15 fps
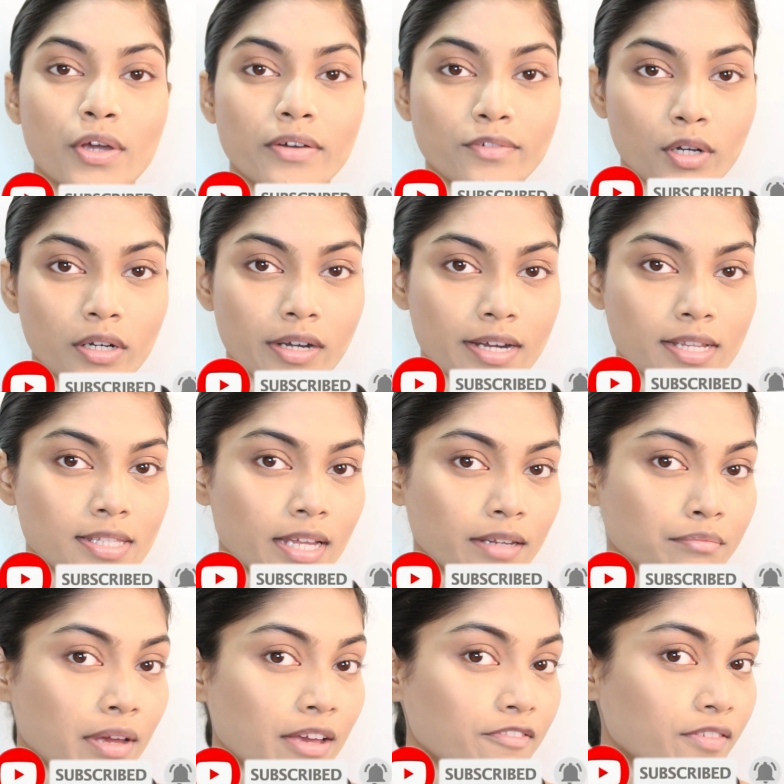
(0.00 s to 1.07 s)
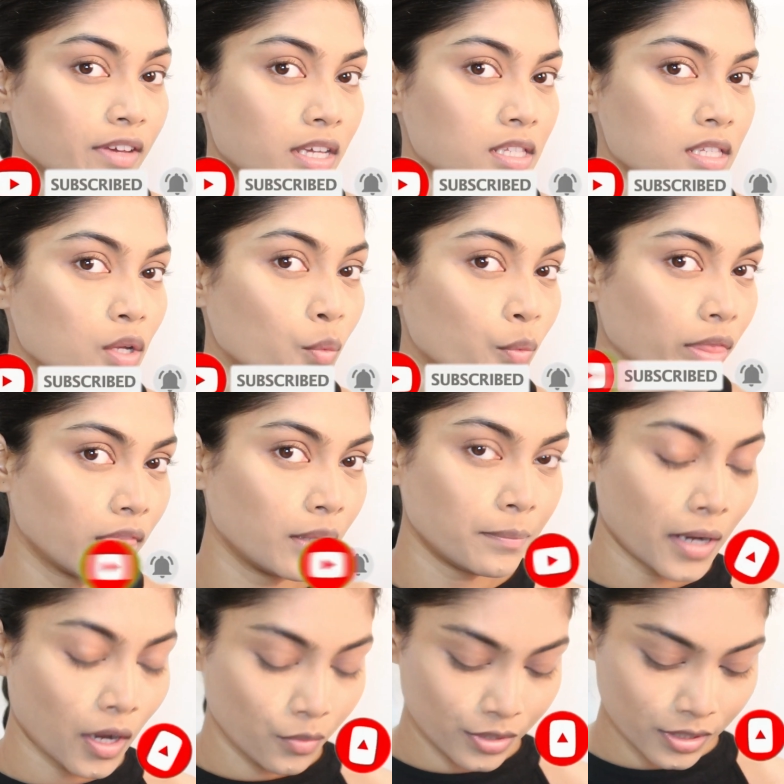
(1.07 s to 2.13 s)
So I've already set my face with the
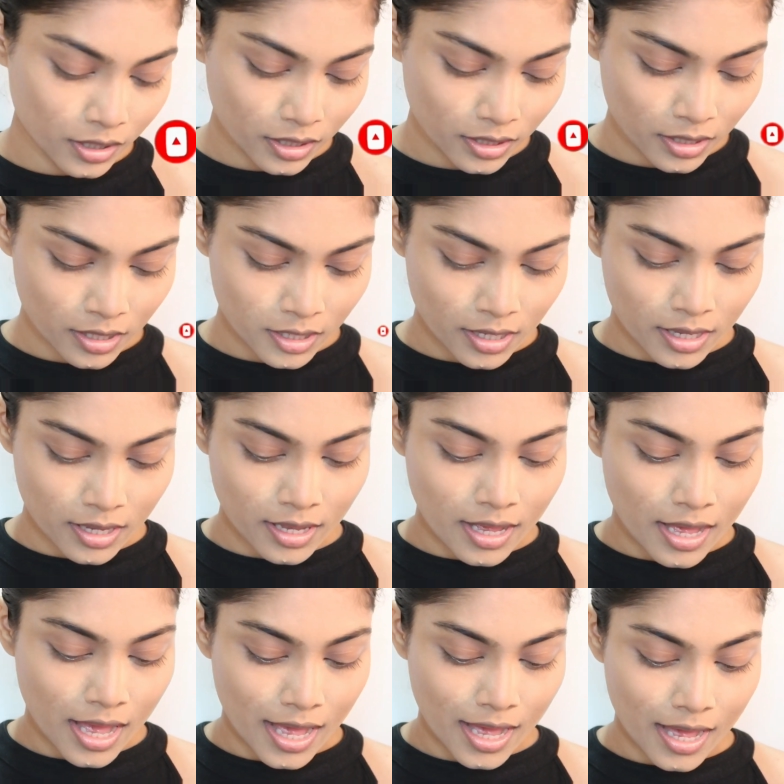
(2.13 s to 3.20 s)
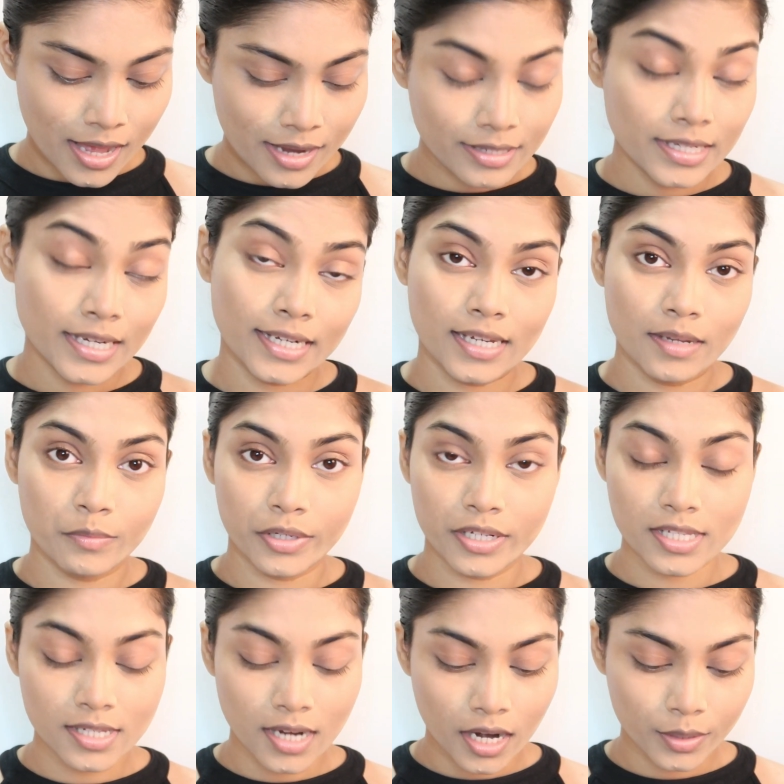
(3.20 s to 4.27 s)
powder, and directly I'm
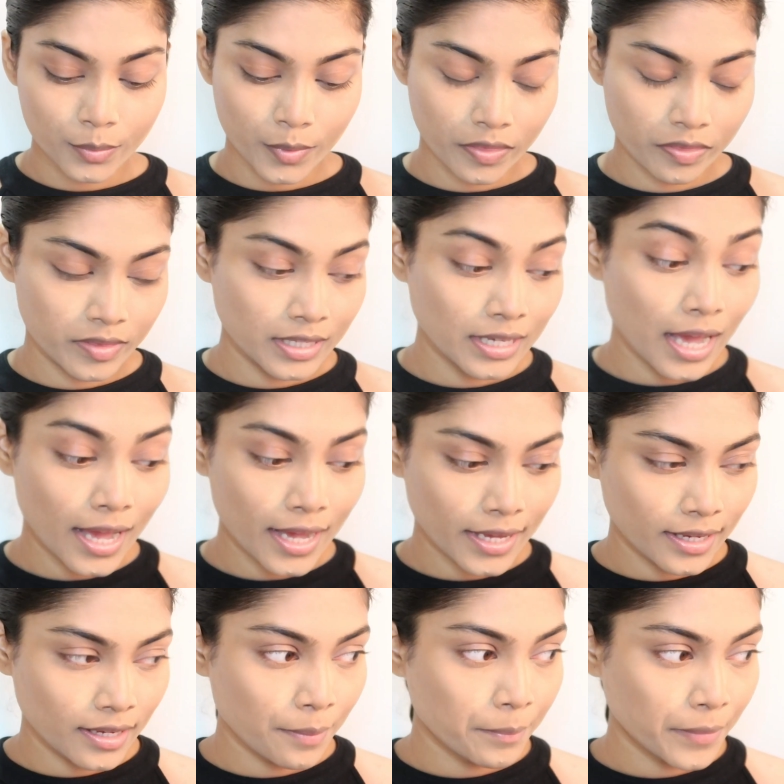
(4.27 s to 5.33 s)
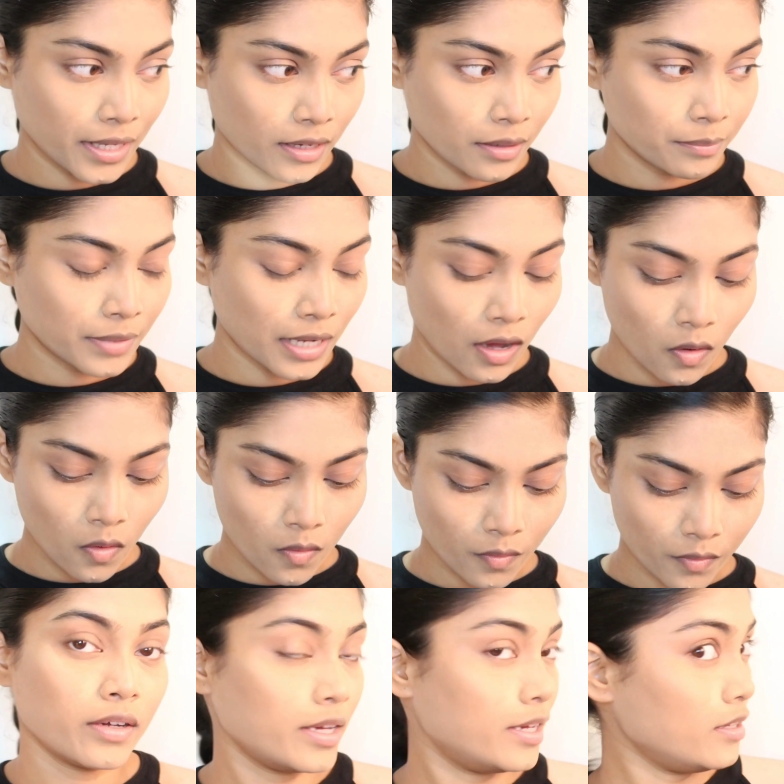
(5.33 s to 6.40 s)
gonna start with the eye makeup now.
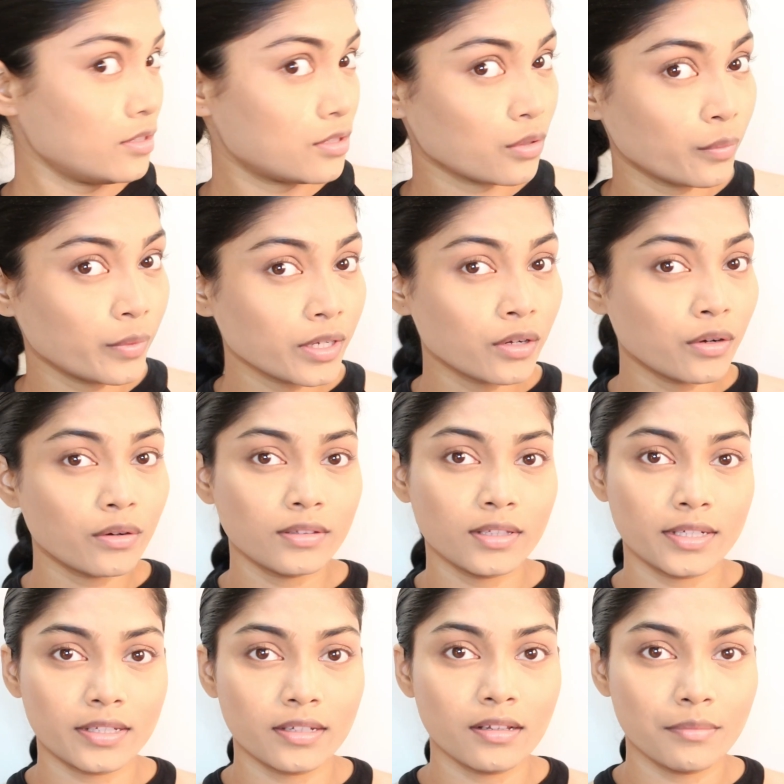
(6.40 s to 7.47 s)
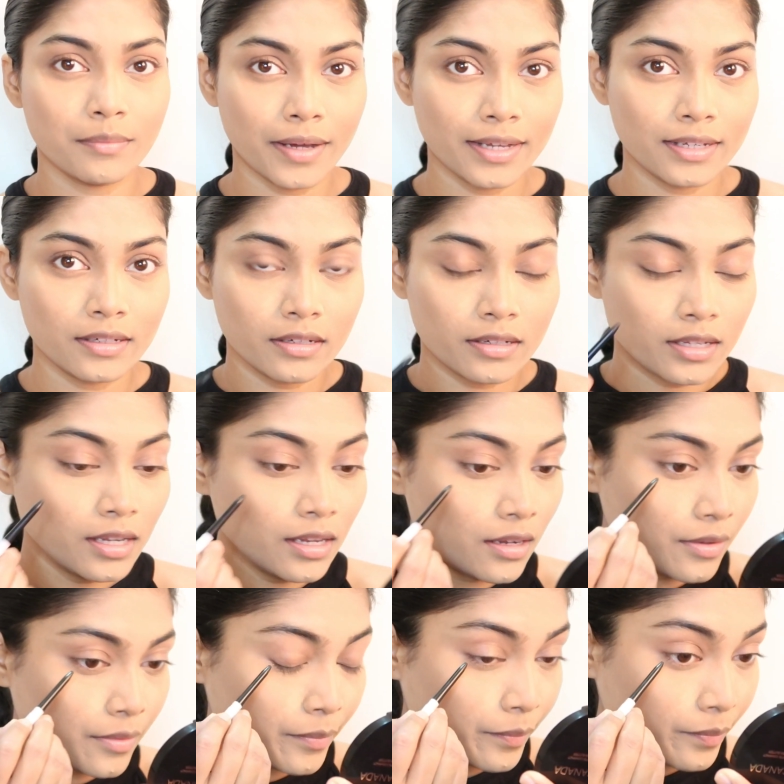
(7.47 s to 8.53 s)
Okay, so we'll go little by
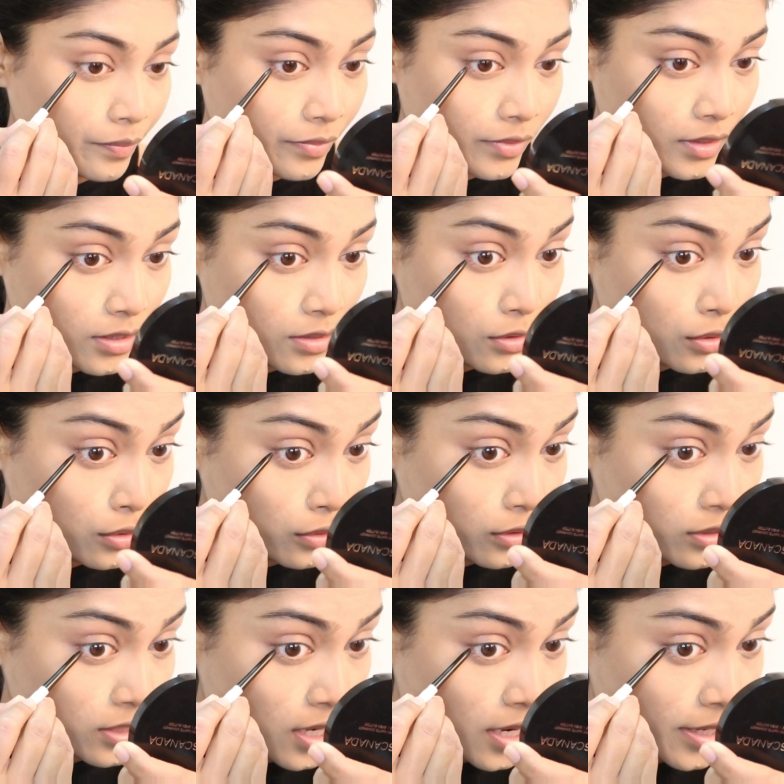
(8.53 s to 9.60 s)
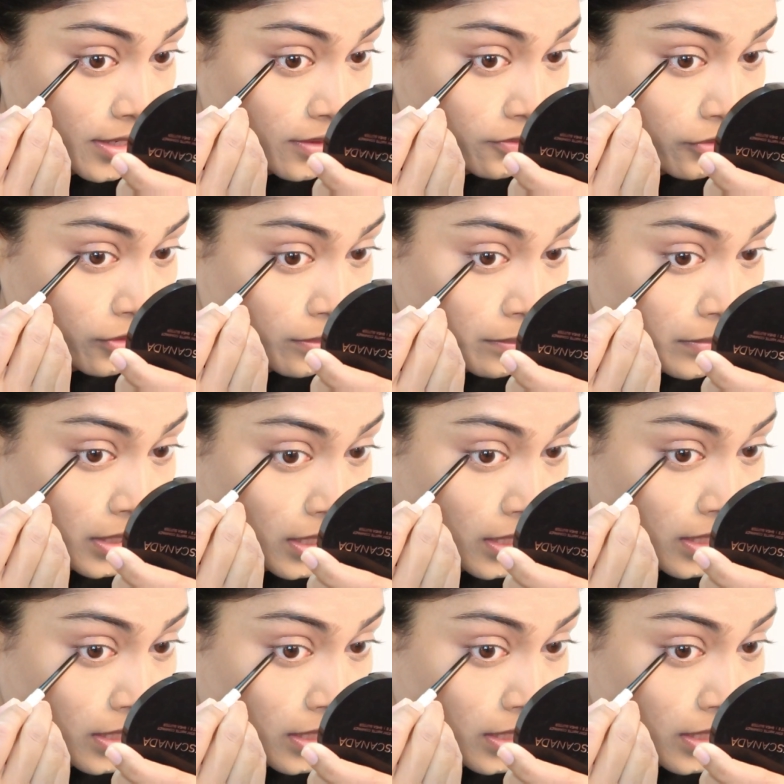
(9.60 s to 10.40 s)
little. So starting from